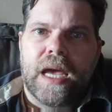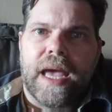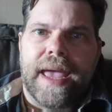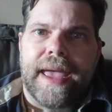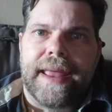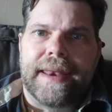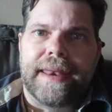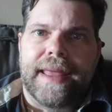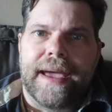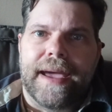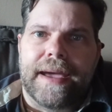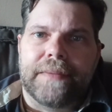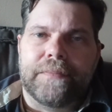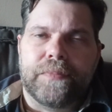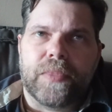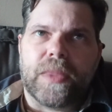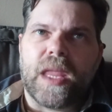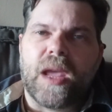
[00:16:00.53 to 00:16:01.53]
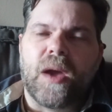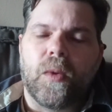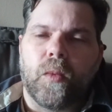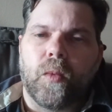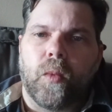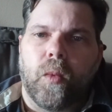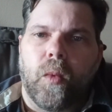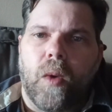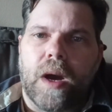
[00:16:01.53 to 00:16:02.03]
And
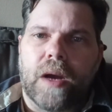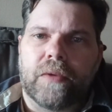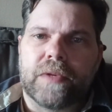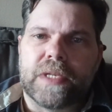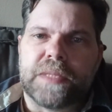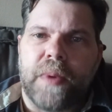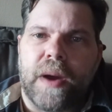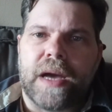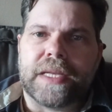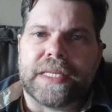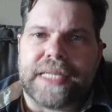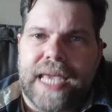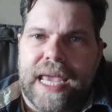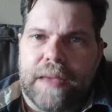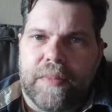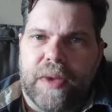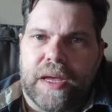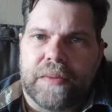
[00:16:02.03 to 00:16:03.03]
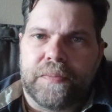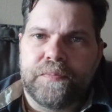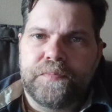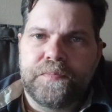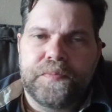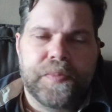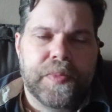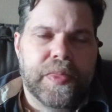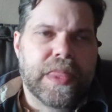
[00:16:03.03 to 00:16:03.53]
one response came in,
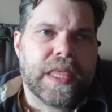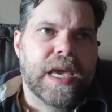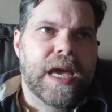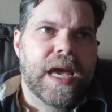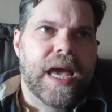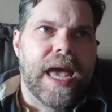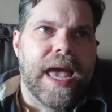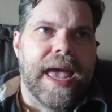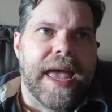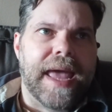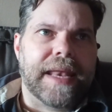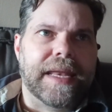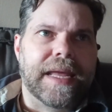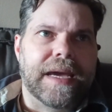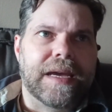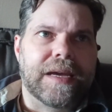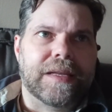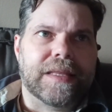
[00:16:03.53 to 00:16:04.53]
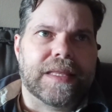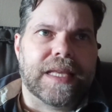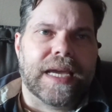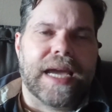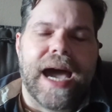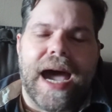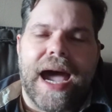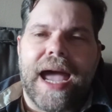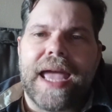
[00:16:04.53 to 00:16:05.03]
and the
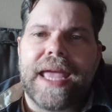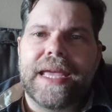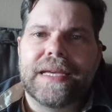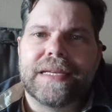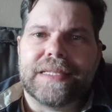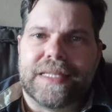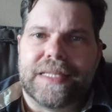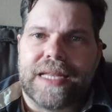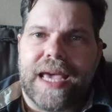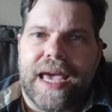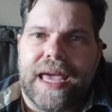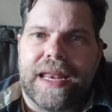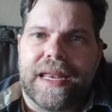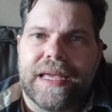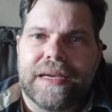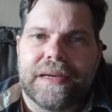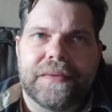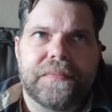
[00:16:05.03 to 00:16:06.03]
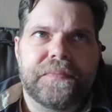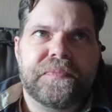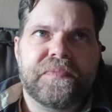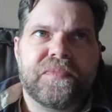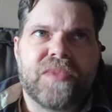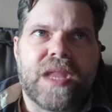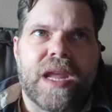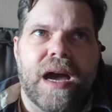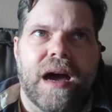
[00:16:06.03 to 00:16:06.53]
guy said,
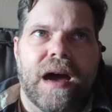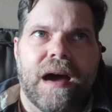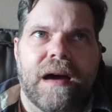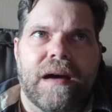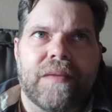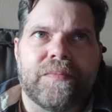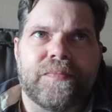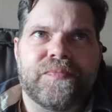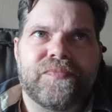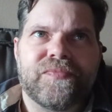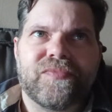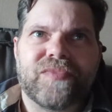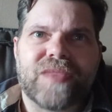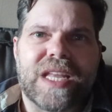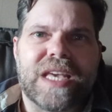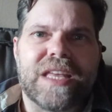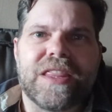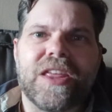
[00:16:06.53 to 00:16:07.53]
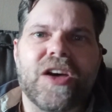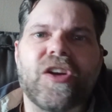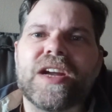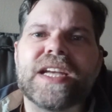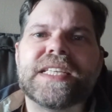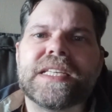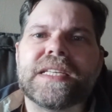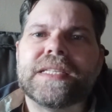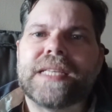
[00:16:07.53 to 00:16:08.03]
there
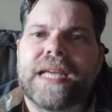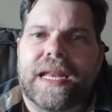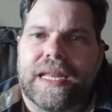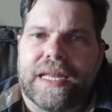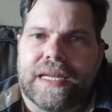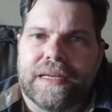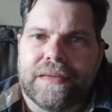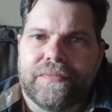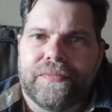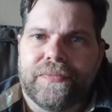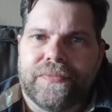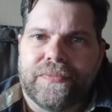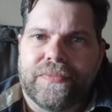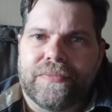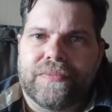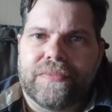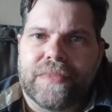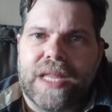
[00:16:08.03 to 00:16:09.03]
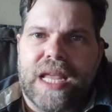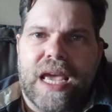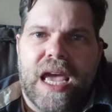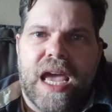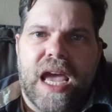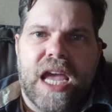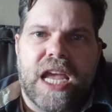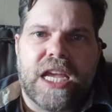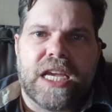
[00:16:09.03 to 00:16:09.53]
isn't any.
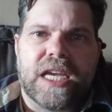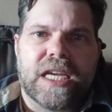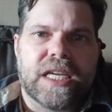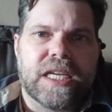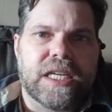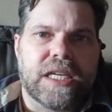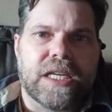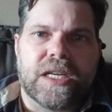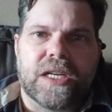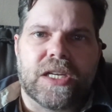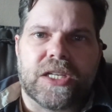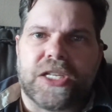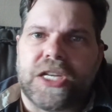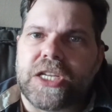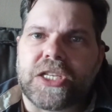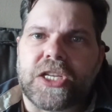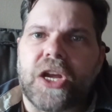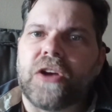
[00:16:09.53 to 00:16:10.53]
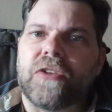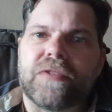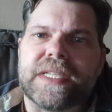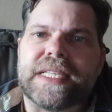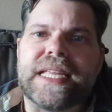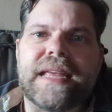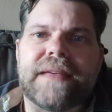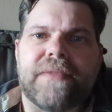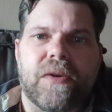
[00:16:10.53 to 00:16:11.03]
You're just going to
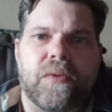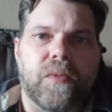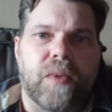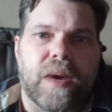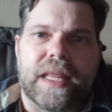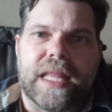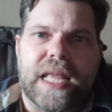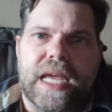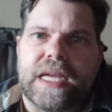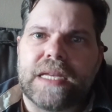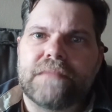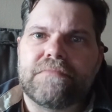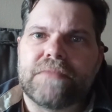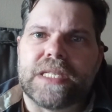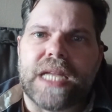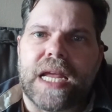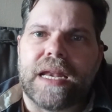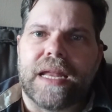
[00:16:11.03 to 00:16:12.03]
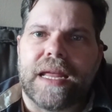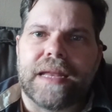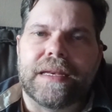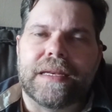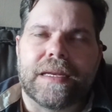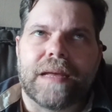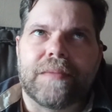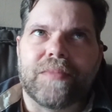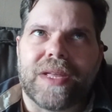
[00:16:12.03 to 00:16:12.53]
receive it when they send it.
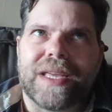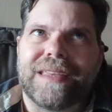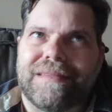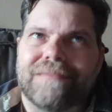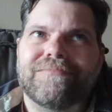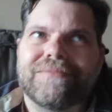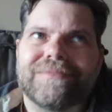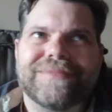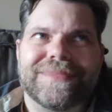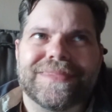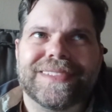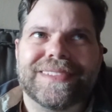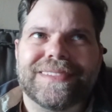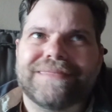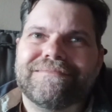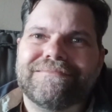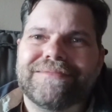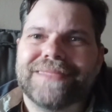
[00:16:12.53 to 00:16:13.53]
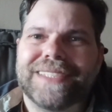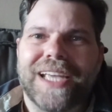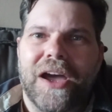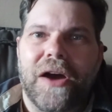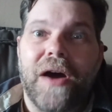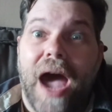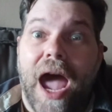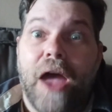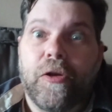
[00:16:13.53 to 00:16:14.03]
And I'm like,
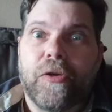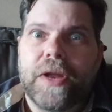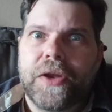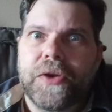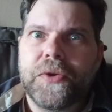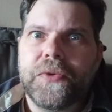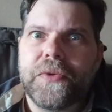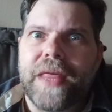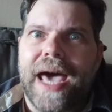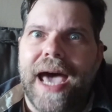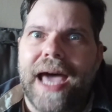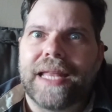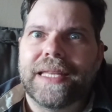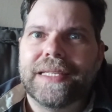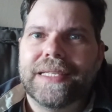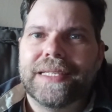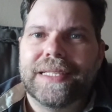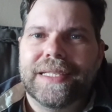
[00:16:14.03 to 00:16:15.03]
I already knew that.